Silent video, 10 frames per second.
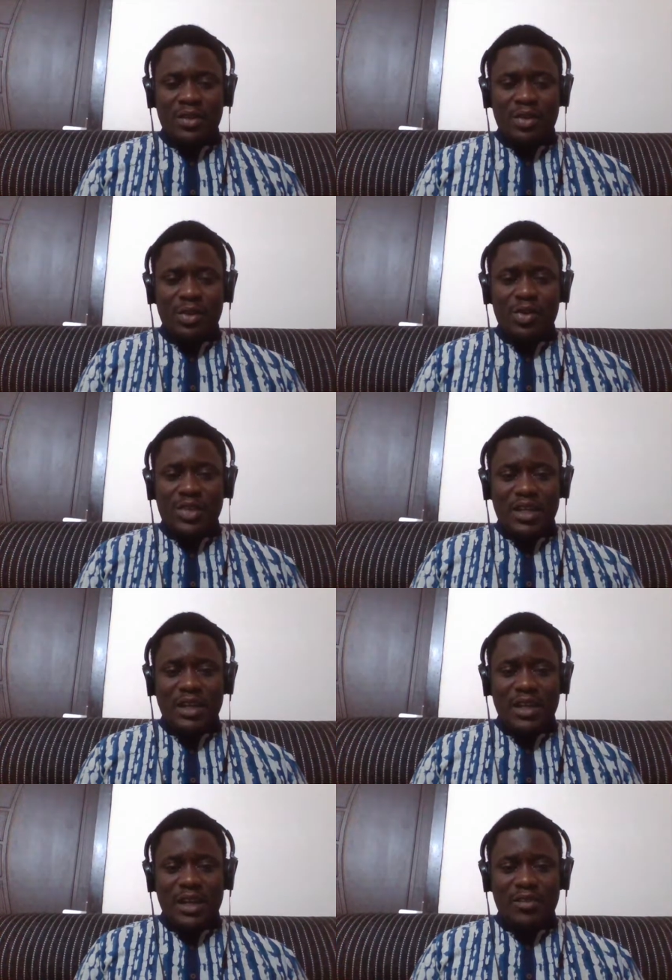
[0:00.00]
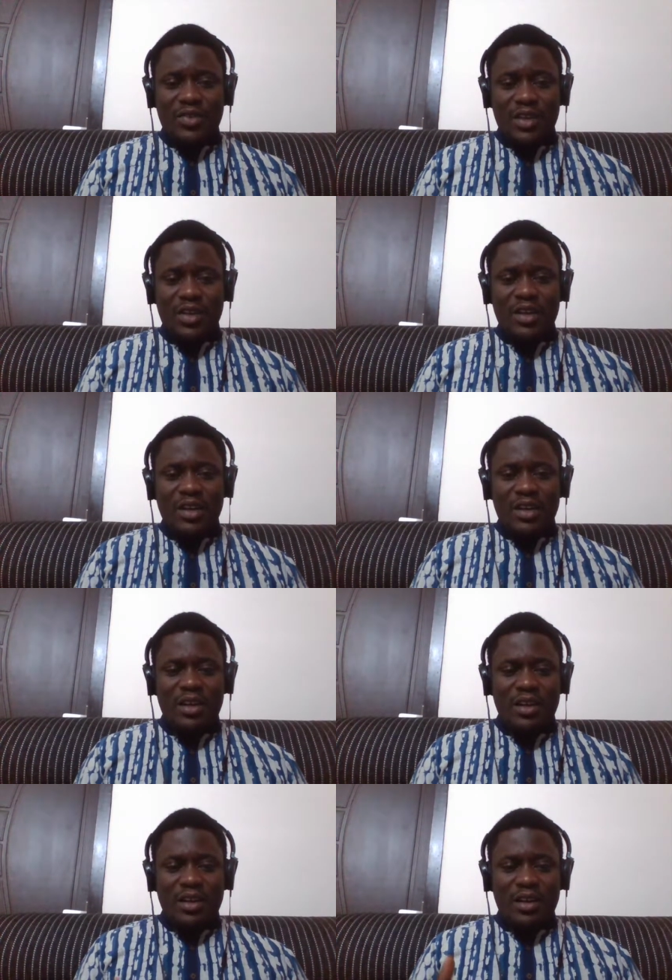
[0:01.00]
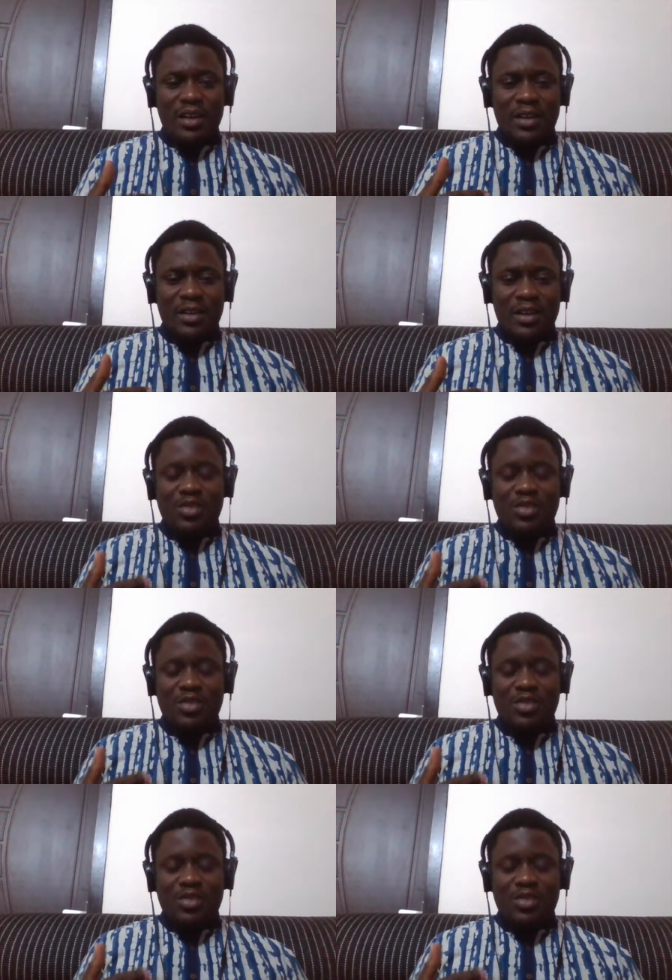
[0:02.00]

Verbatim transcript: The goals that they have here, uh,